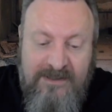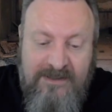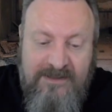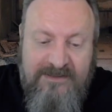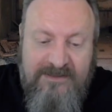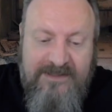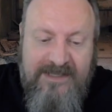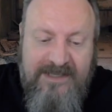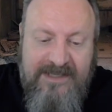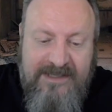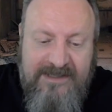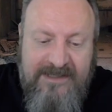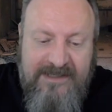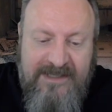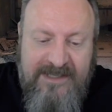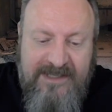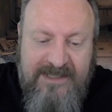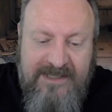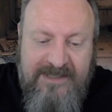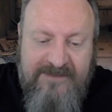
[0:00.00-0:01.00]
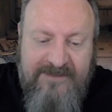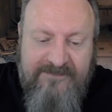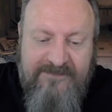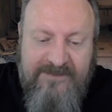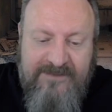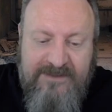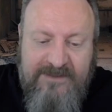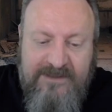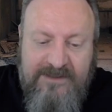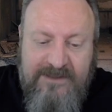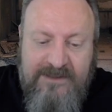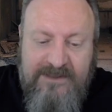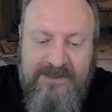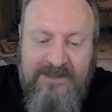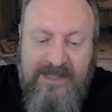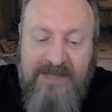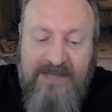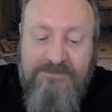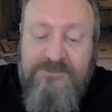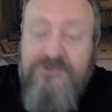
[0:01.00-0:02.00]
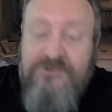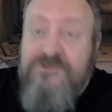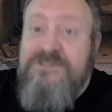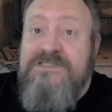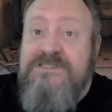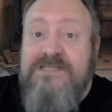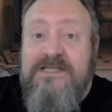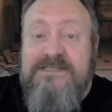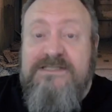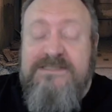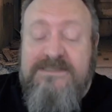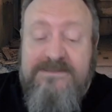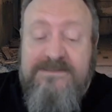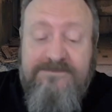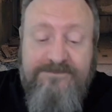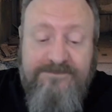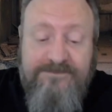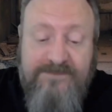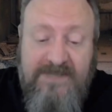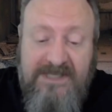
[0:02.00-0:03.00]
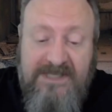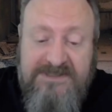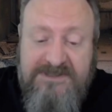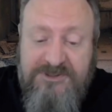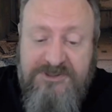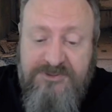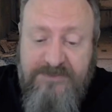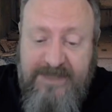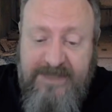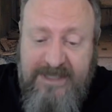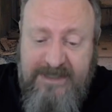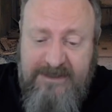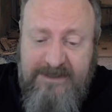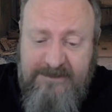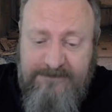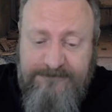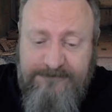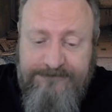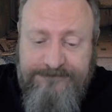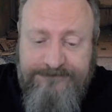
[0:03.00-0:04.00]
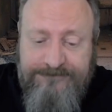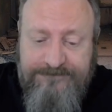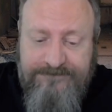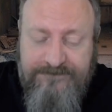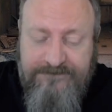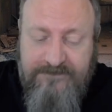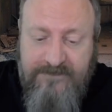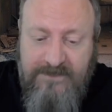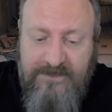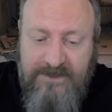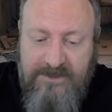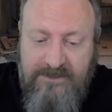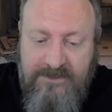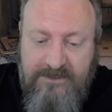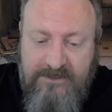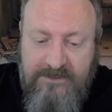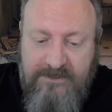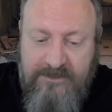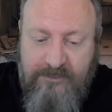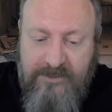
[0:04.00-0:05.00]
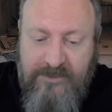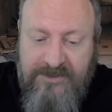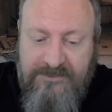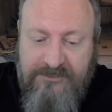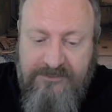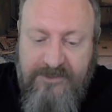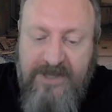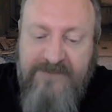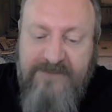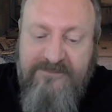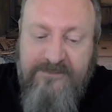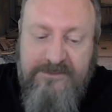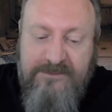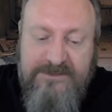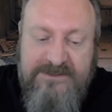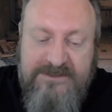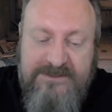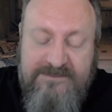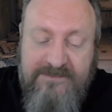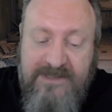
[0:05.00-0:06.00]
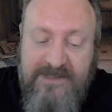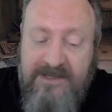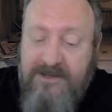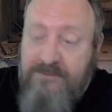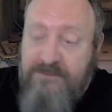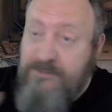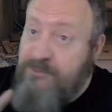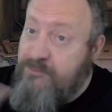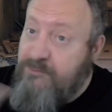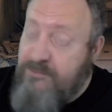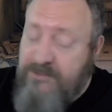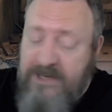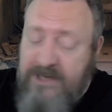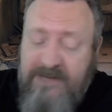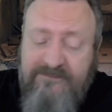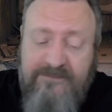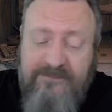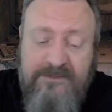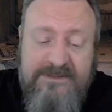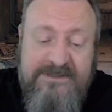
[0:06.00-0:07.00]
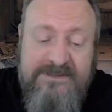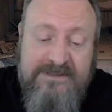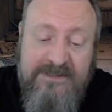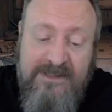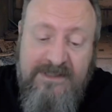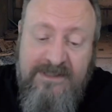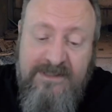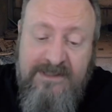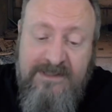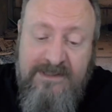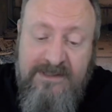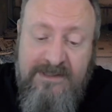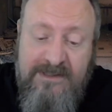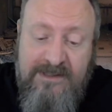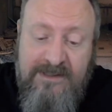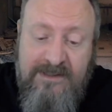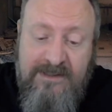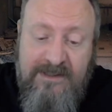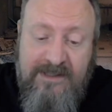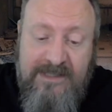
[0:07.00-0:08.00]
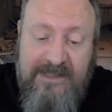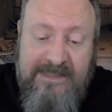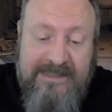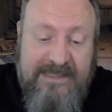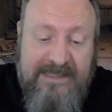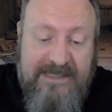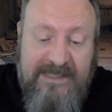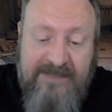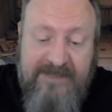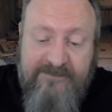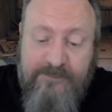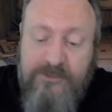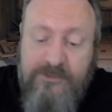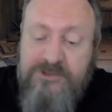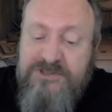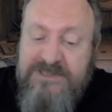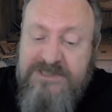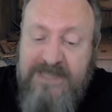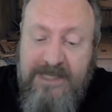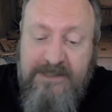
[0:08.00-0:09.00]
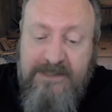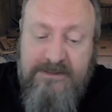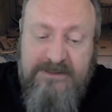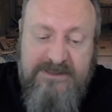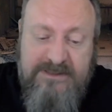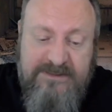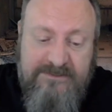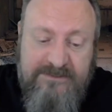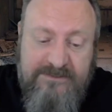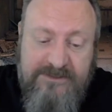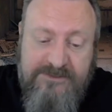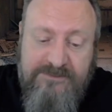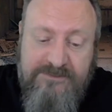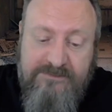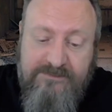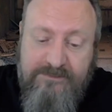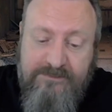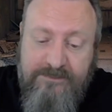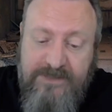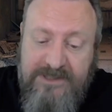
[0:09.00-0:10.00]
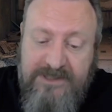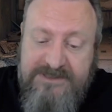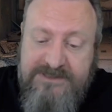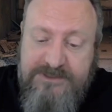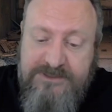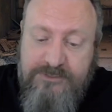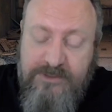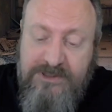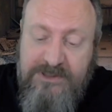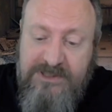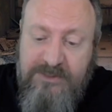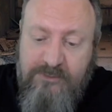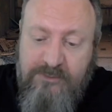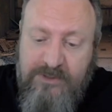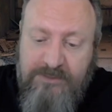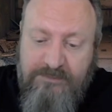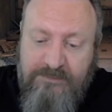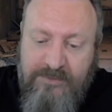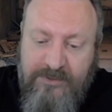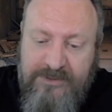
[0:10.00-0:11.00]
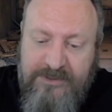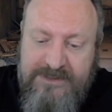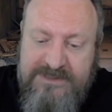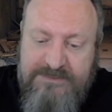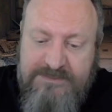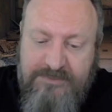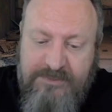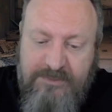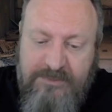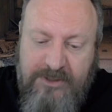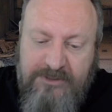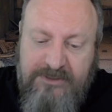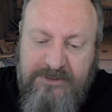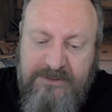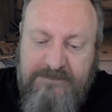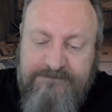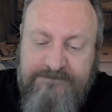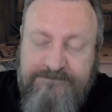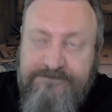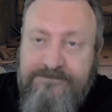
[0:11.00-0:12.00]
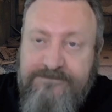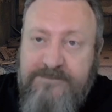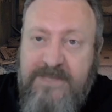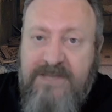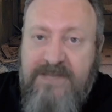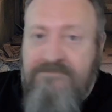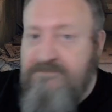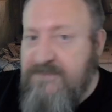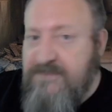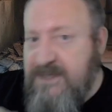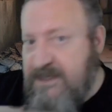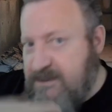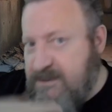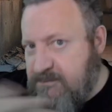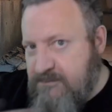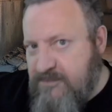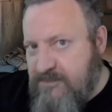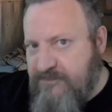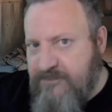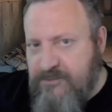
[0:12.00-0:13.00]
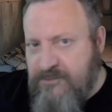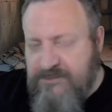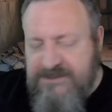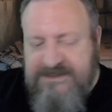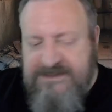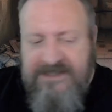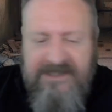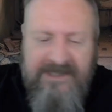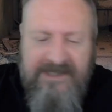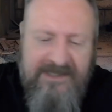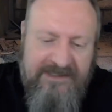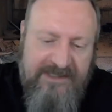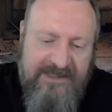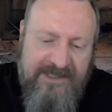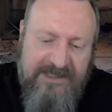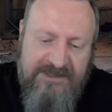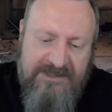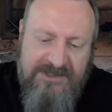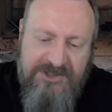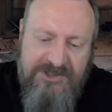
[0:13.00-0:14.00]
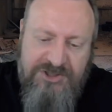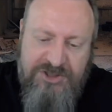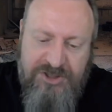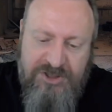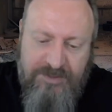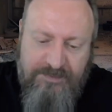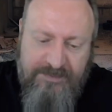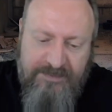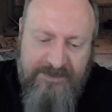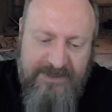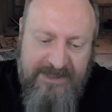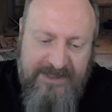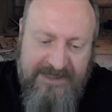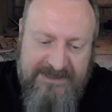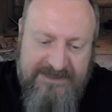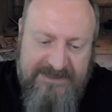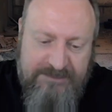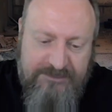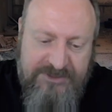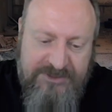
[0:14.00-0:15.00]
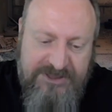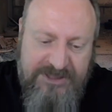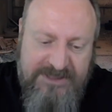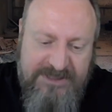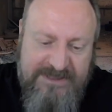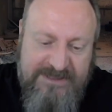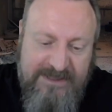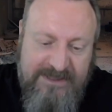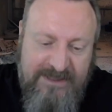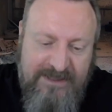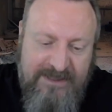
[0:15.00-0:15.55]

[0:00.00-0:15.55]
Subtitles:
They can have up to 6 extra men with rifles. They are armed with rifles, and can have motorcycles plus 21 points per model. And they, of course, they can get cheap SMGs.